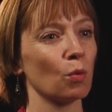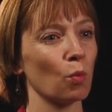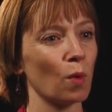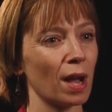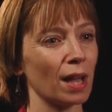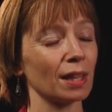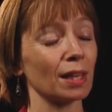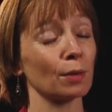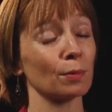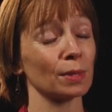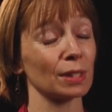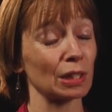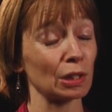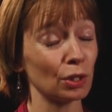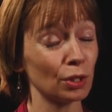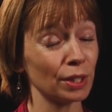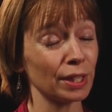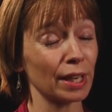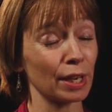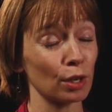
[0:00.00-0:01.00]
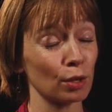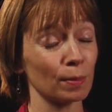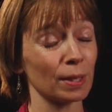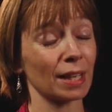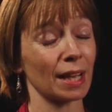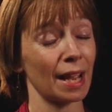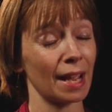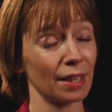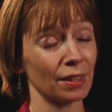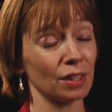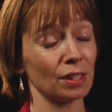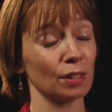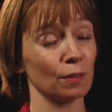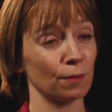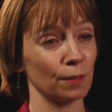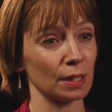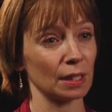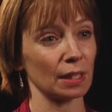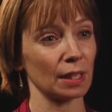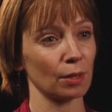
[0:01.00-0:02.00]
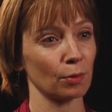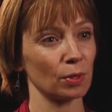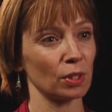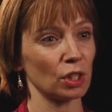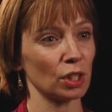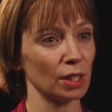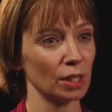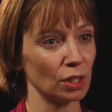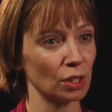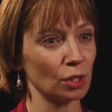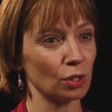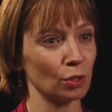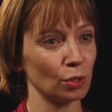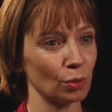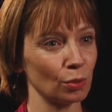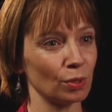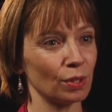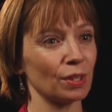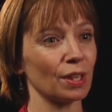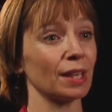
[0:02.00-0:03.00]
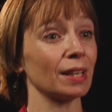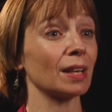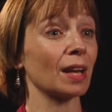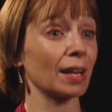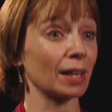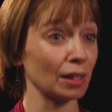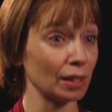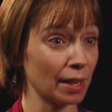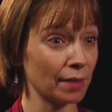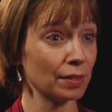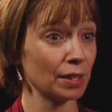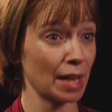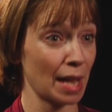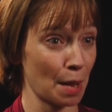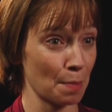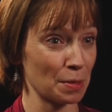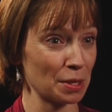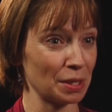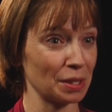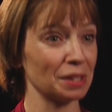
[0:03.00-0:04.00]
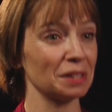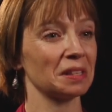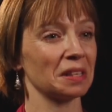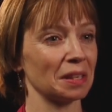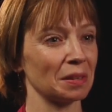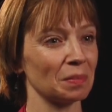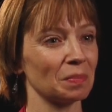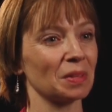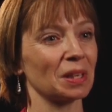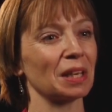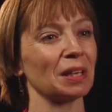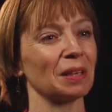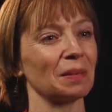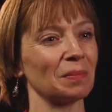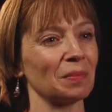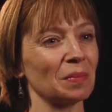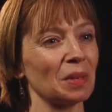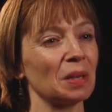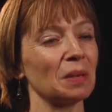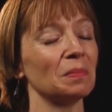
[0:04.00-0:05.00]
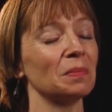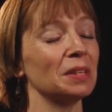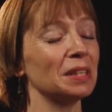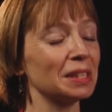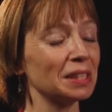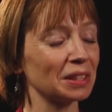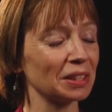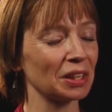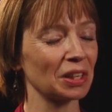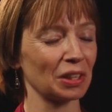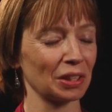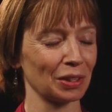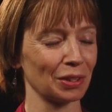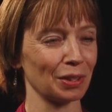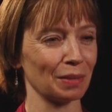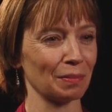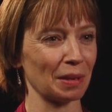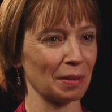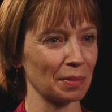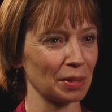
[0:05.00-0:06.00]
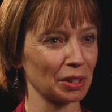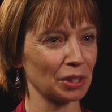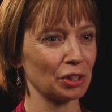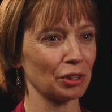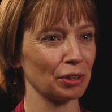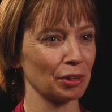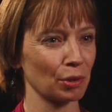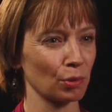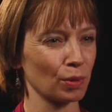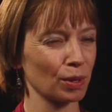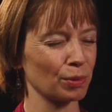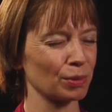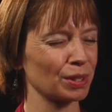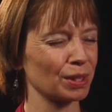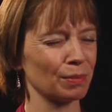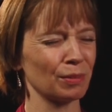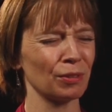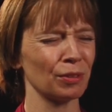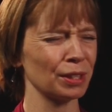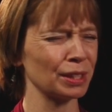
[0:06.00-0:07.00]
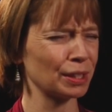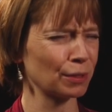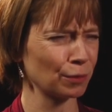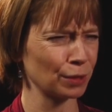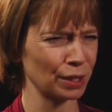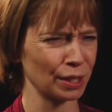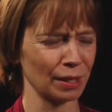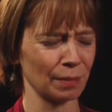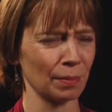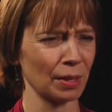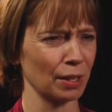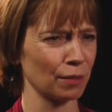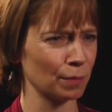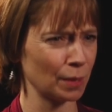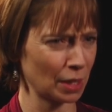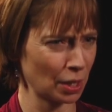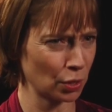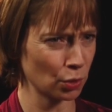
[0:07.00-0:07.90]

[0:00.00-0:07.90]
while I was learning Arabic at the Defense Language Institute that 9 11 happened. And it became immediately clear that my military career was going to be very different than it might have been